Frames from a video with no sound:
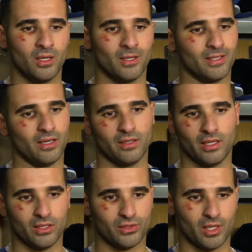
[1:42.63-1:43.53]
at the end of the
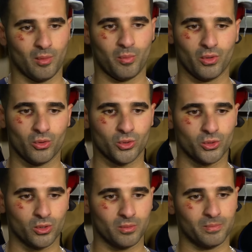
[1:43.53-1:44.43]
day, just came up one goal
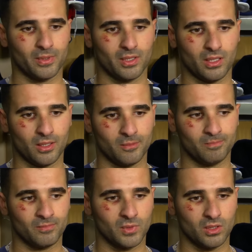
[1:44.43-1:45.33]
short. But um,
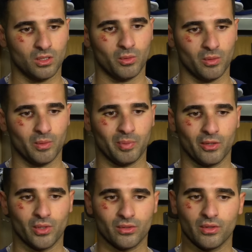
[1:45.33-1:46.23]
you know, we, we
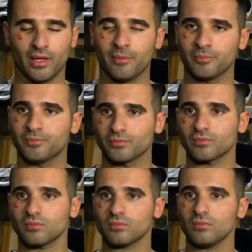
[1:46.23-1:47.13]
played right till the end
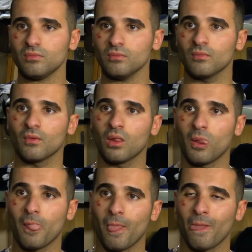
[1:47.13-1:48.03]
power play, Mike
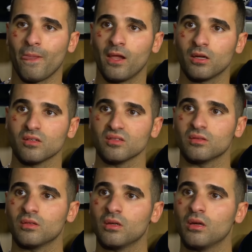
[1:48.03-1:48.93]
says that
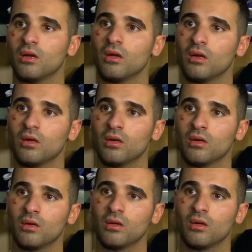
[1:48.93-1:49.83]
maybe some, you know,
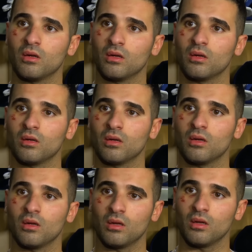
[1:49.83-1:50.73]
prefer the flank a bit.
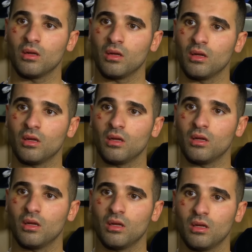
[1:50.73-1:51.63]
He wants you more in the
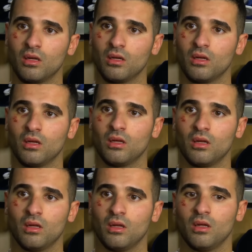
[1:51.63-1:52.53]
middle. Has that been a bit of an
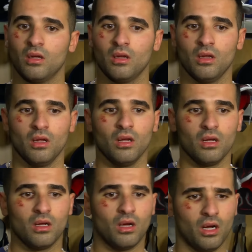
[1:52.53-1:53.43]
adjustment for you this season?
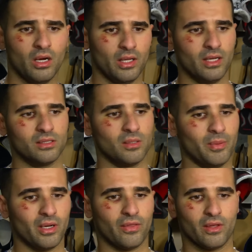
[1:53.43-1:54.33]
Uh, it has,
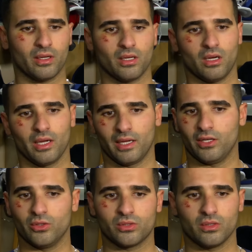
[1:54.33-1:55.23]
but I think uh, I can get
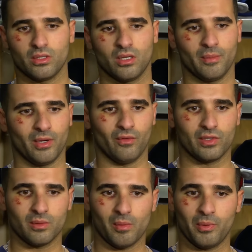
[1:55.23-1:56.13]
used to it. I mean,
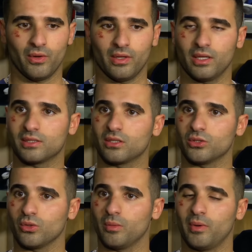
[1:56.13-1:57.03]
obviously, I'm a player that likes to
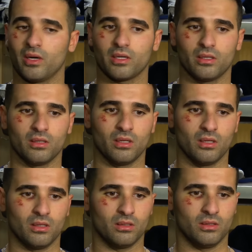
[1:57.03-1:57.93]
control the puck, and,
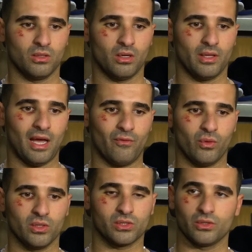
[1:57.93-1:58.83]
and you know, on the half
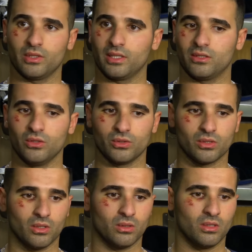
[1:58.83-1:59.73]
wall, you certainly get to do
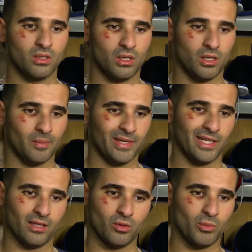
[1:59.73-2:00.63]
so, um, and you
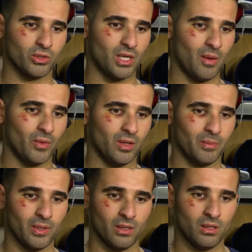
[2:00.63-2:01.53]
get a little more time with it.
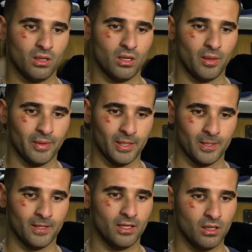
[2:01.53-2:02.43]
But I
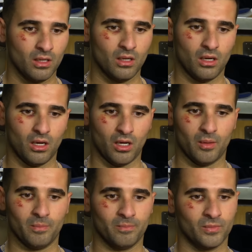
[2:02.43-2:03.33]
mean,
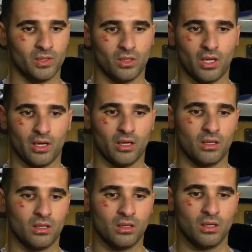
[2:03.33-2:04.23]
um, you know, a lot of
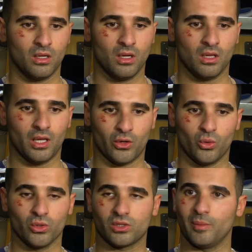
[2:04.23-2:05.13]
a lot of
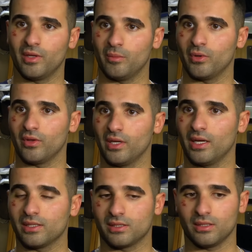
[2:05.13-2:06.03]
goals coming into the middle of
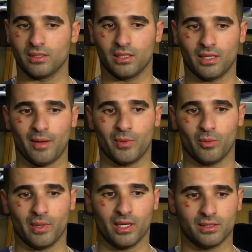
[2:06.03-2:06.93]
ice, and, and that
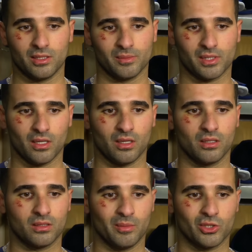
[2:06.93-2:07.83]
middleman seems to,
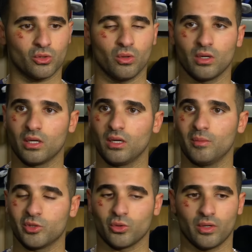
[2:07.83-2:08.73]
to be scoring a uh,
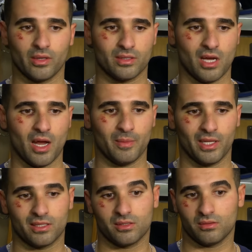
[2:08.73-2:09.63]
majority of the time, and
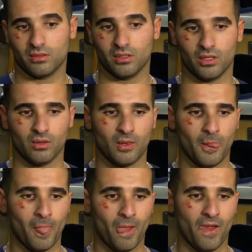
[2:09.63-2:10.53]
that's, you know,
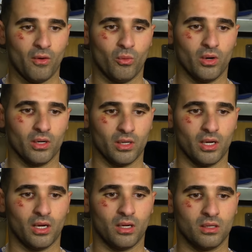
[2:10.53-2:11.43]
where
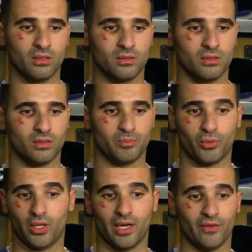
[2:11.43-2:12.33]
uh,
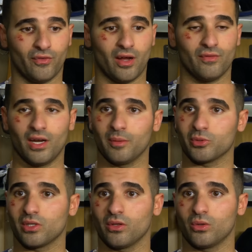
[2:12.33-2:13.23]
probably 85,
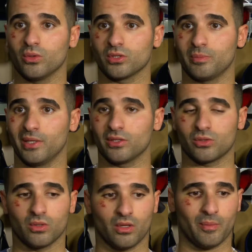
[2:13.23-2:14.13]
90% of the goals are being
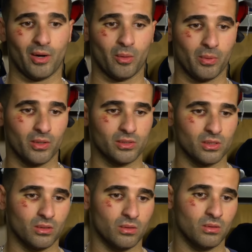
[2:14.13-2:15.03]
scored on the power play.
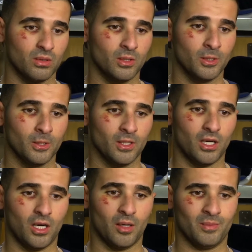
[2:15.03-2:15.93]
So,
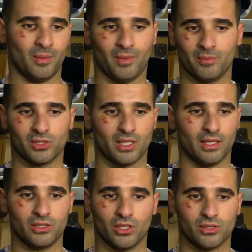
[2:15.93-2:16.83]
um, I'm, I'm just
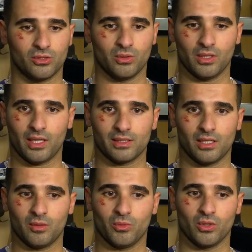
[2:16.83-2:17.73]
getting adjusted to it. Like I
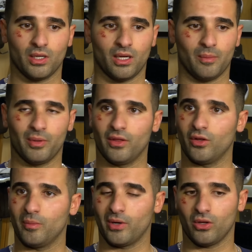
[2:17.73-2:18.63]
said, the more I play
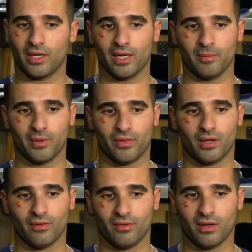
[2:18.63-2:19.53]
there, the better I'll get. But I
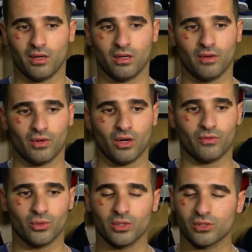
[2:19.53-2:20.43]
think I've, uh, I've got
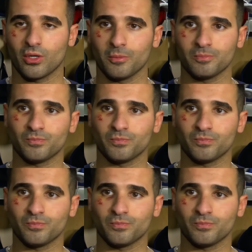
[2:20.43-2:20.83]
off to a good start.